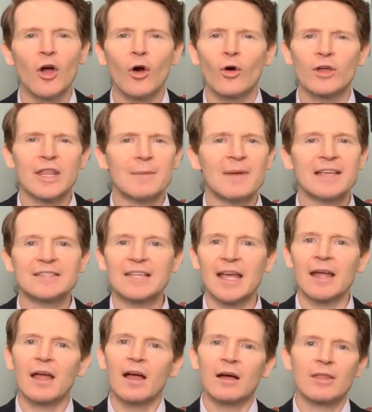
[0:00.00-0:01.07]
Or they may
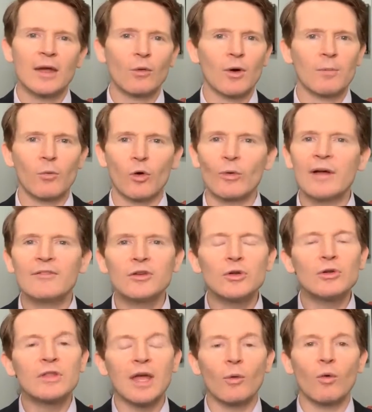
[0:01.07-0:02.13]
say they want more
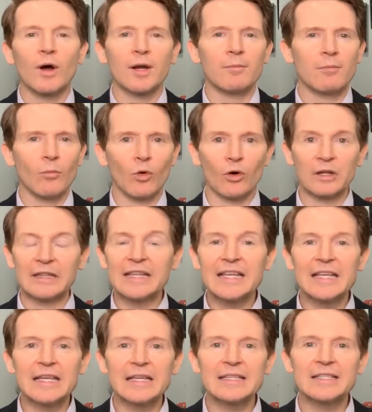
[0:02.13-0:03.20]
revenue, they want more
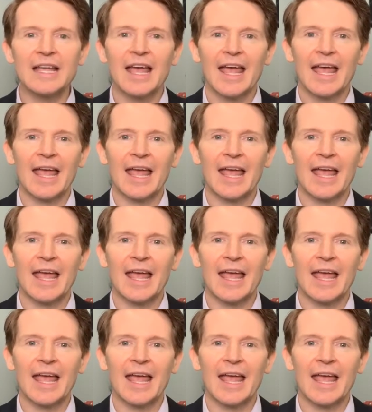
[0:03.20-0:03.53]
leads,